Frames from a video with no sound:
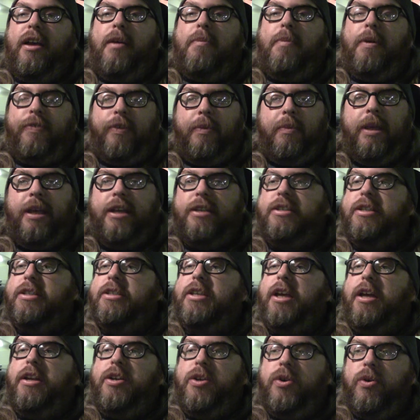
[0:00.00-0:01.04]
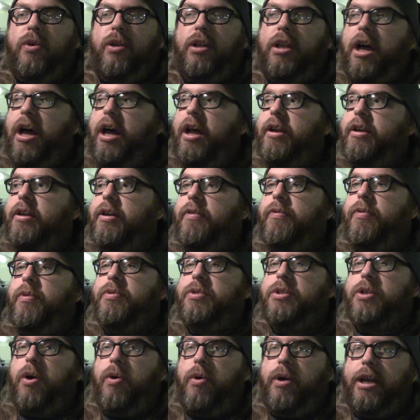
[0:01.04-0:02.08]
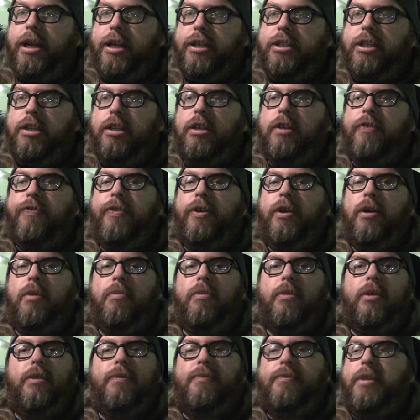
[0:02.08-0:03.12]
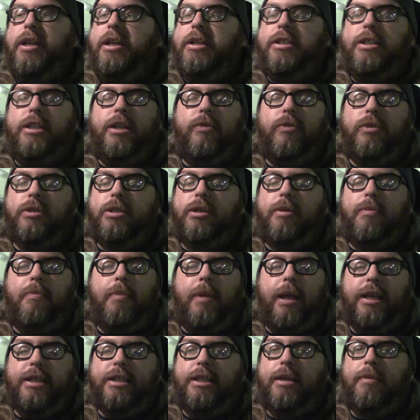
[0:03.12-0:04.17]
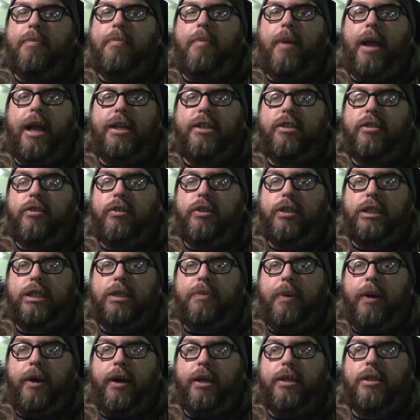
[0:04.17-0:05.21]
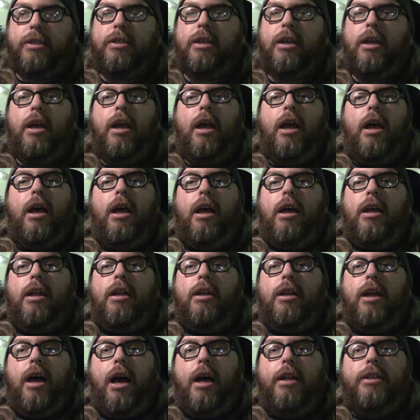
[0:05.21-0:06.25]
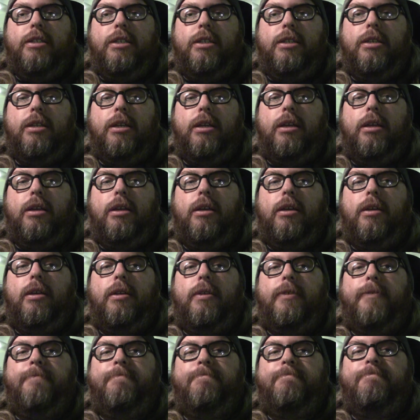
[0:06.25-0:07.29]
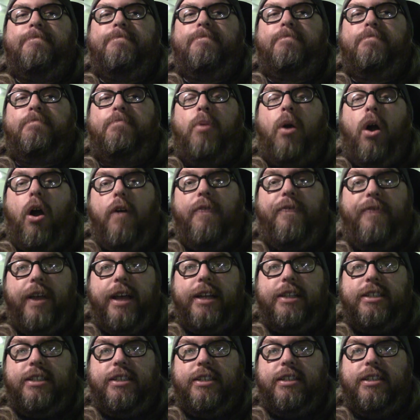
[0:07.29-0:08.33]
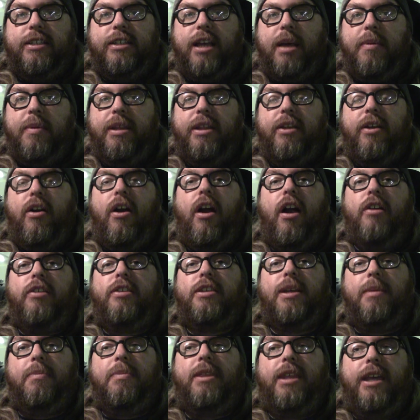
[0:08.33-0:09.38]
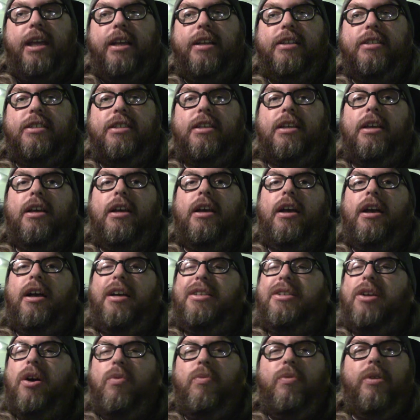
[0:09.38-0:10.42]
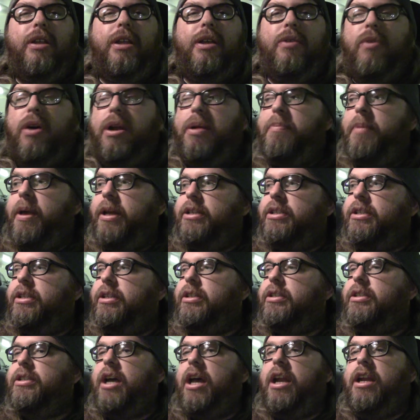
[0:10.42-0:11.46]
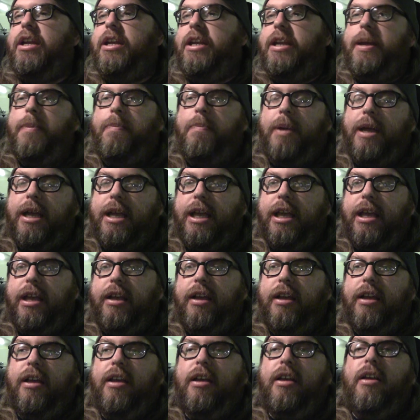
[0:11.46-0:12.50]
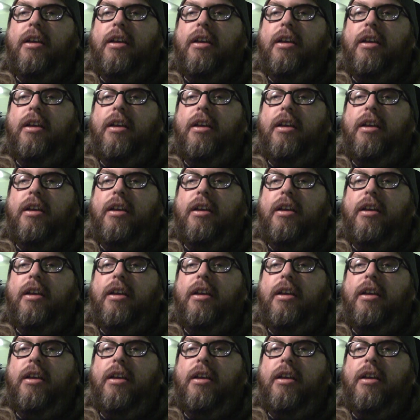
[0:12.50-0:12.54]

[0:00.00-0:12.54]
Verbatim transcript: But for me, since I knew a lot of what was going into this film, it still was an amazing, magical experience. Not perfect. I mean, there are some things I don't really want to mention. It's kind of nitpicking.